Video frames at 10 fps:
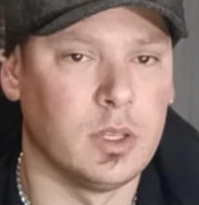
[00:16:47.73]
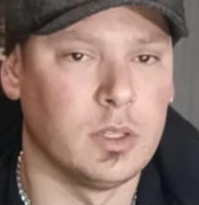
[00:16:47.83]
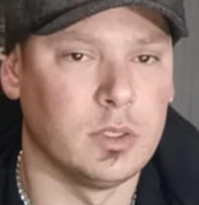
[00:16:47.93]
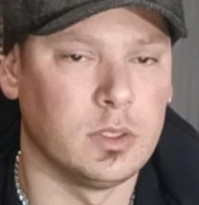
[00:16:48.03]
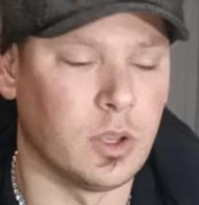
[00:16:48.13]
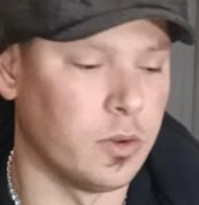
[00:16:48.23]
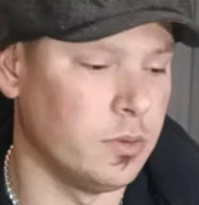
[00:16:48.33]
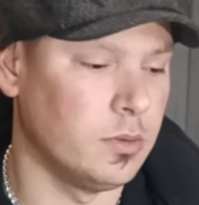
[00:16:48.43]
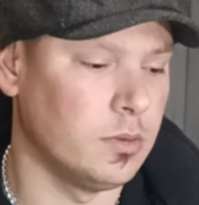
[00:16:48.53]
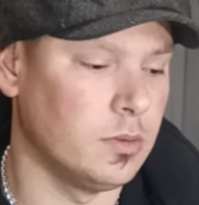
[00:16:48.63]
So
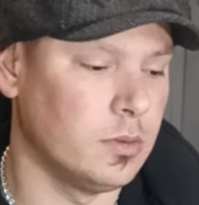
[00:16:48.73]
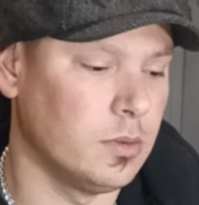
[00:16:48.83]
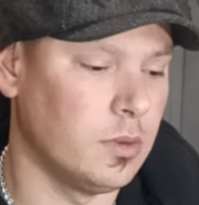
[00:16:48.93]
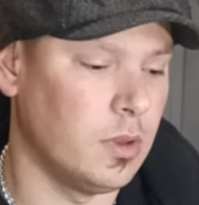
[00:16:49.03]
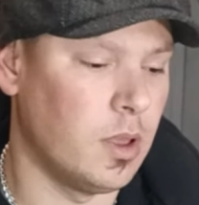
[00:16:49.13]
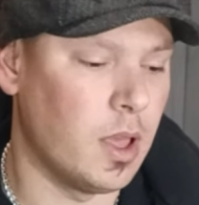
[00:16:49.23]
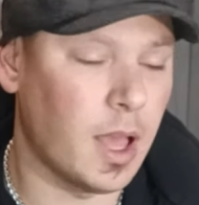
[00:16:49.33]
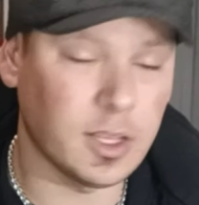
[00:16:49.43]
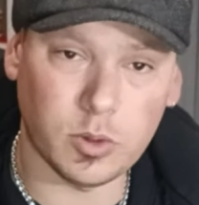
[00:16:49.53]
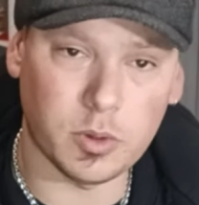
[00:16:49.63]

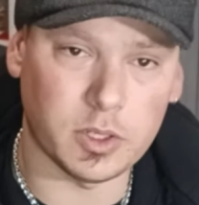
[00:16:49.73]
that's all I'm going